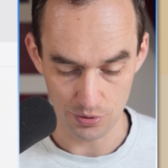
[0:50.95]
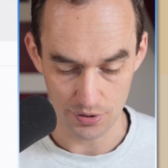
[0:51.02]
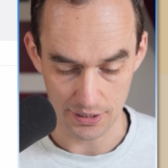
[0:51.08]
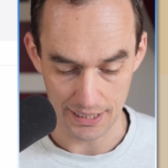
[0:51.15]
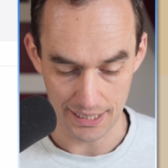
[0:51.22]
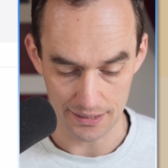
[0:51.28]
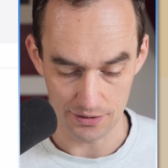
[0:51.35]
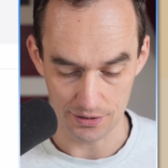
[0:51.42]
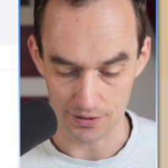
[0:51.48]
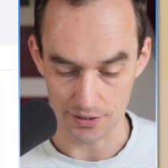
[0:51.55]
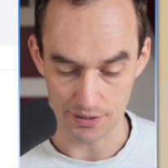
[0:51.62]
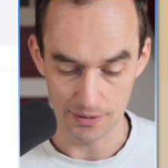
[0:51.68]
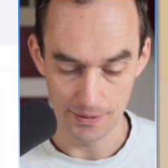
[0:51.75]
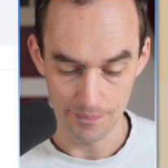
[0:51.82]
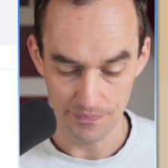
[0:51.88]
the
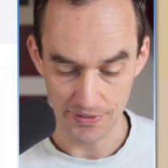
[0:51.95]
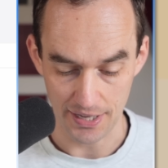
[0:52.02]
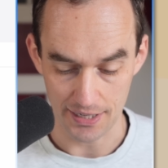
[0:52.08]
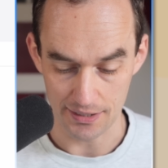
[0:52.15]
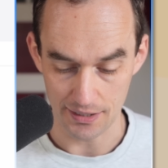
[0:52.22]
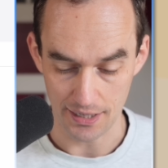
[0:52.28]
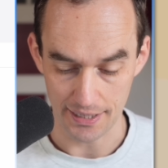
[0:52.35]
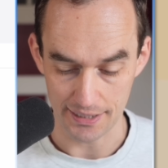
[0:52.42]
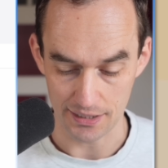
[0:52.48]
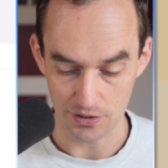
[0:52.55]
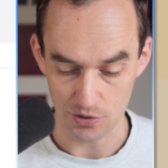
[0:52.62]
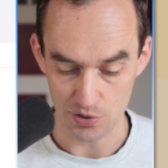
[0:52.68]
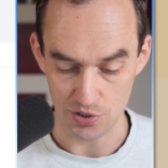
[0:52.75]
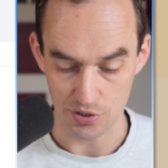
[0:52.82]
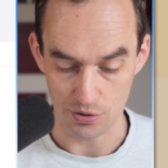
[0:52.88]
calendar, then I can
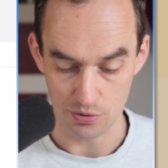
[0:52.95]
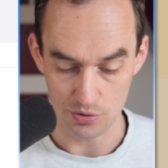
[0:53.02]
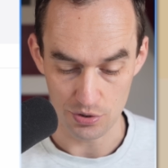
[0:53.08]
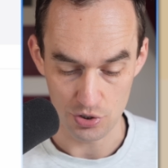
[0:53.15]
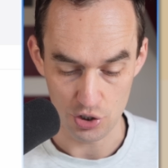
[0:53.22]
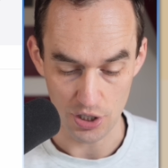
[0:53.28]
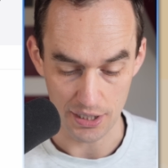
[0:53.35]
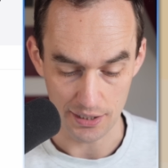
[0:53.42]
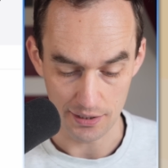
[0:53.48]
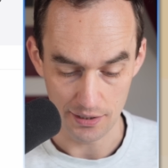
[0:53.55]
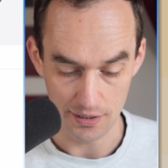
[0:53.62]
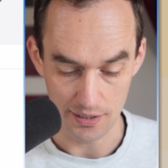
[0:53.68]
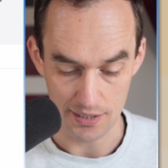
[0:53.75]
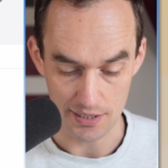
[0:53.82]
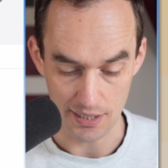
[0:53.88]
also check
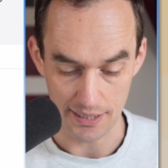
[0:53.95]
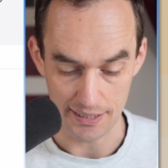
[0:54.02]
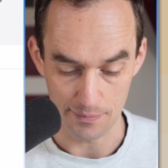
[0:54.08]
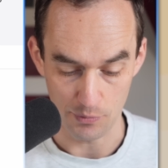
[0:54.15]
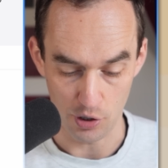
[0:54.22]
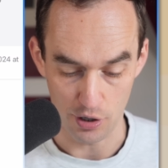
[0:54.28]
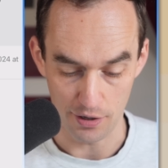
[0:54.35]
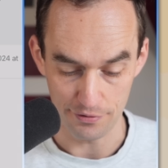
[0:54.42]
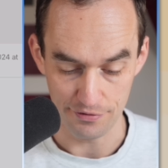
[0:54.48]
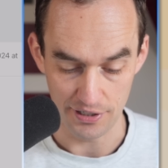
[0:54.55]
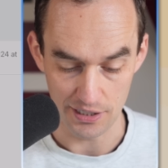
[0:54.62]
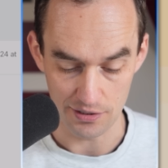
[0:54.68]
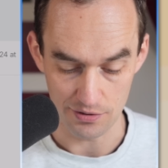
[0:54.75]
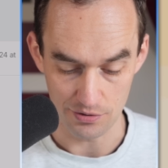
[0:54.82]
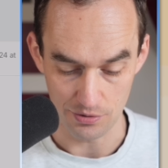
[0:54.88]
this item off
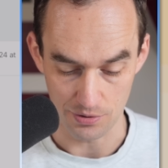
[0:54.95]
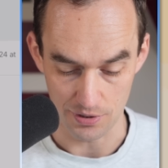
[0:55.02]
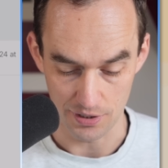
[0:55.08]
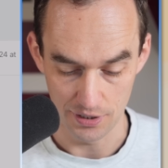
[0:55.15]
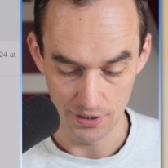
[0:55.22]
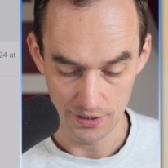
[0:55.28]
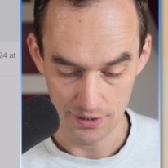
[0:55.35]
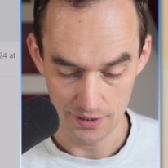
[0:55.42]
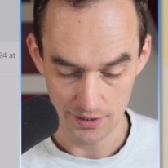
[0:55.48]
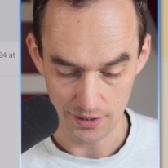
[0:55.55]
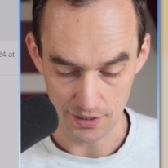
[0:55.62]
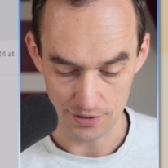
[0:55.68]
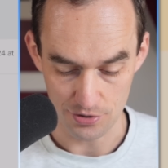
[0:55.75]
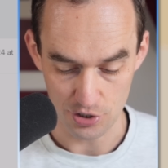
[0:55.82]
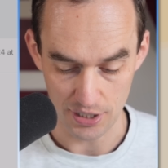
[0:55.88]
here or
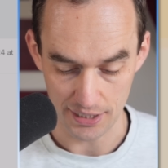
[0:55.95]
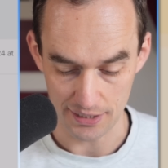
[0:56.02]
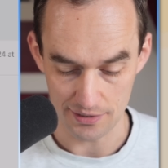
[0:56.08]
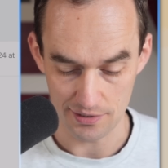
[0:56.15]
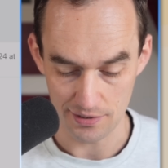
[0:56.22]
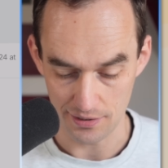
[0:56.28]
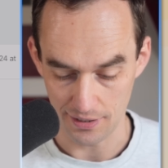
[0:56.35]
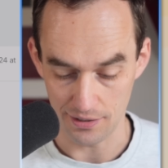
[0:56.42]
uncheck it.